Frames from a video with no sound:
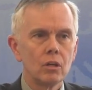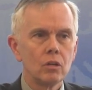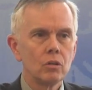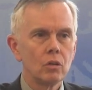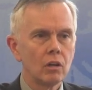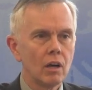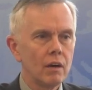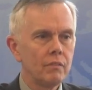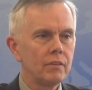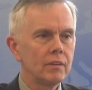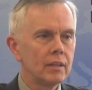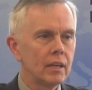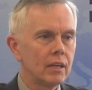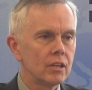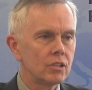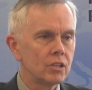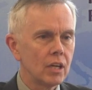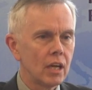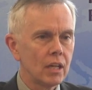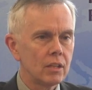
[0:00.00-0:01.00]
you'll often
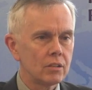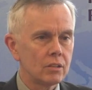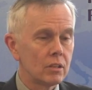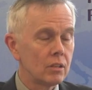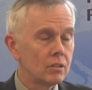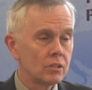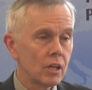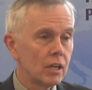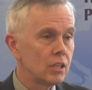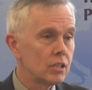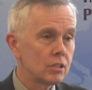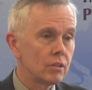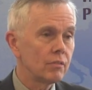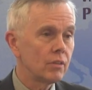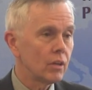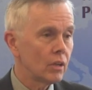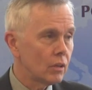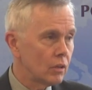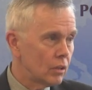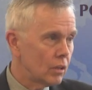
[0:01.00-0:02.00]
get a chance. The Chinese are
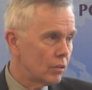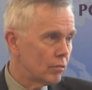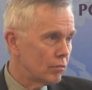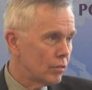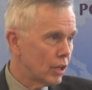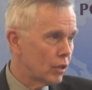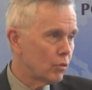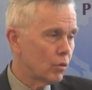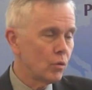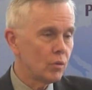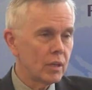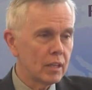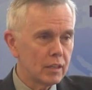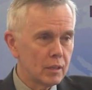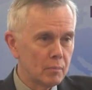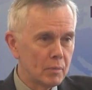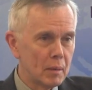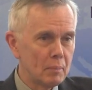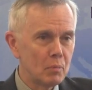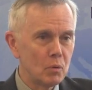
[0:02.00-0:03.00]
very good at
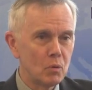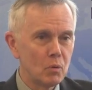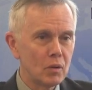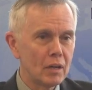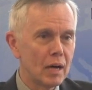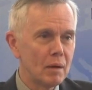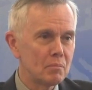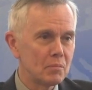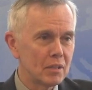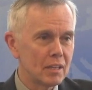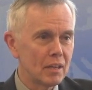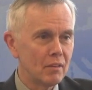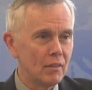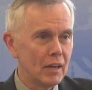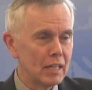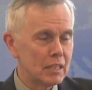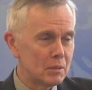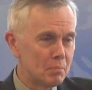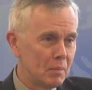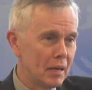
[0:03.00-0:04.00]
recruiting the people who come to the
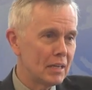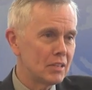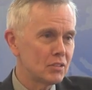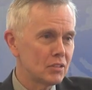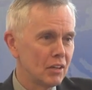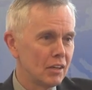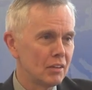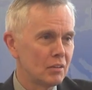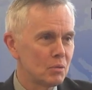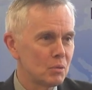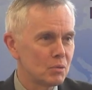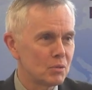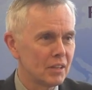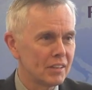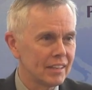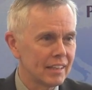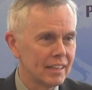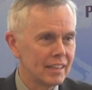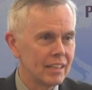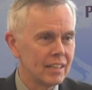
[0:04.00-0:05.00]
events based on who's
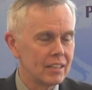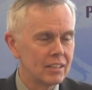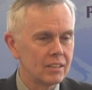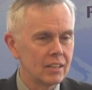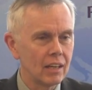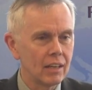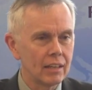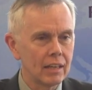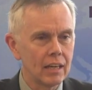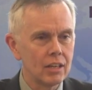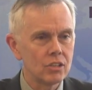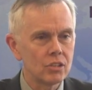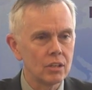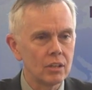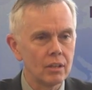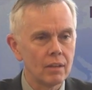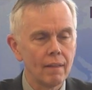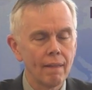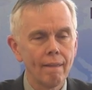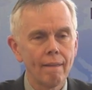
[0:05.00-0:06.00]
on the Canadian
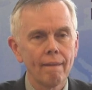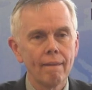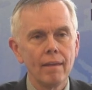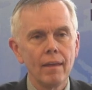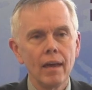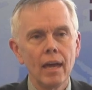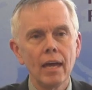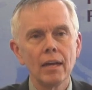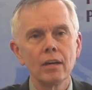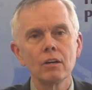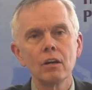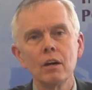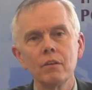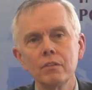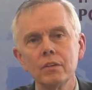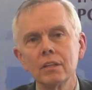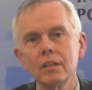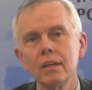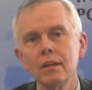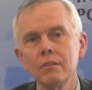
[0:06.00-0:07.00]
delegation. And it
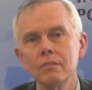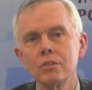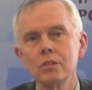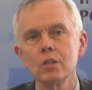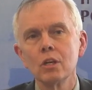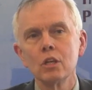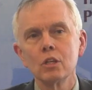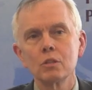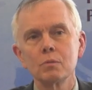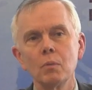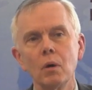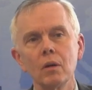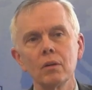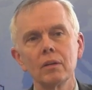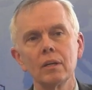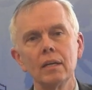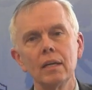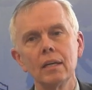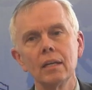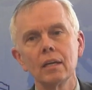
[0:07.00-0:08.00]
often gives smaller
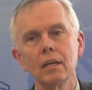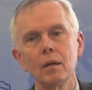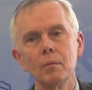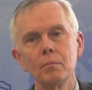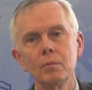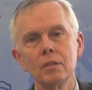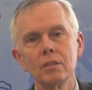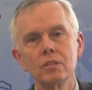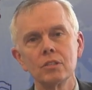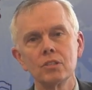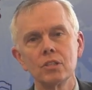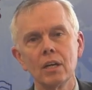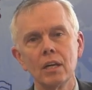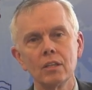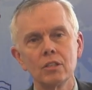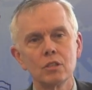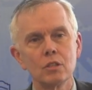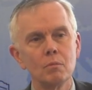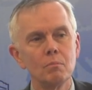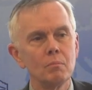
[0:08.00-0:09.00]
Canadian companies a
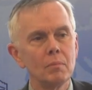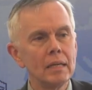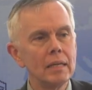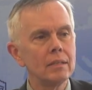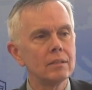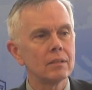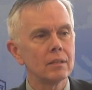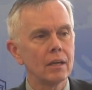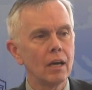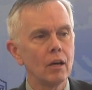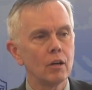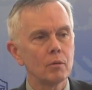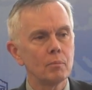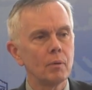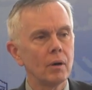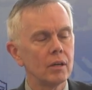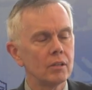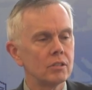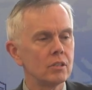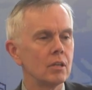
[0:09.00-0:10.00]
chance to meet
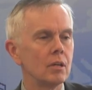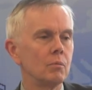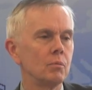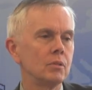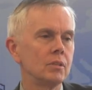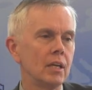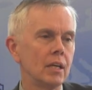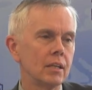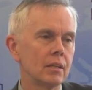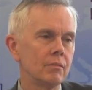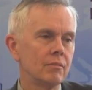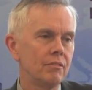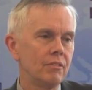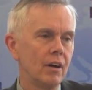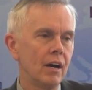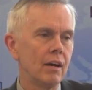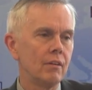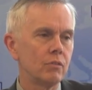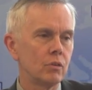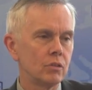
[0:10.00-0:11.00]
counterparts that it would take them
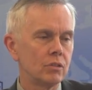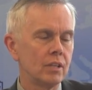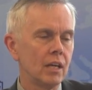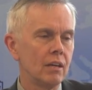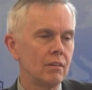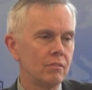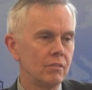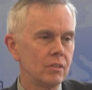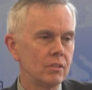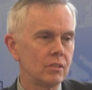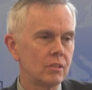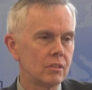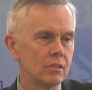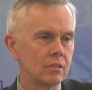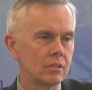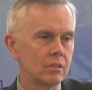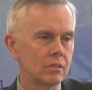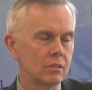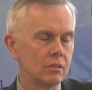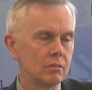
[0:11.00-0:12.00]
five or ten
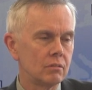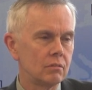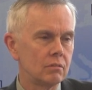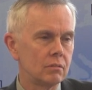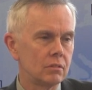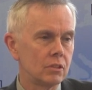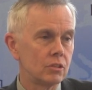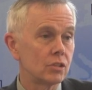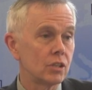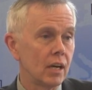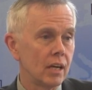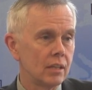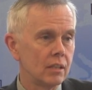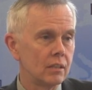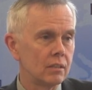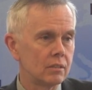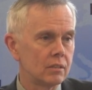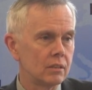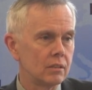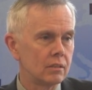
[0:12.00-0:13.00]
visits to, to
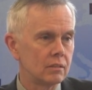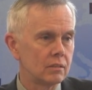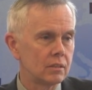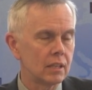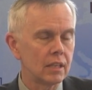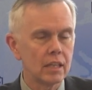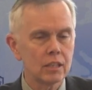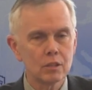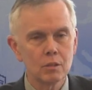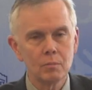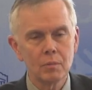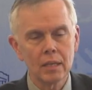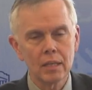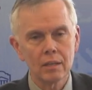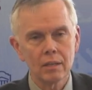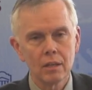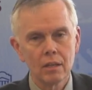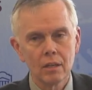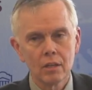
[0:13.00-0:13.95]
China to, to get to meet.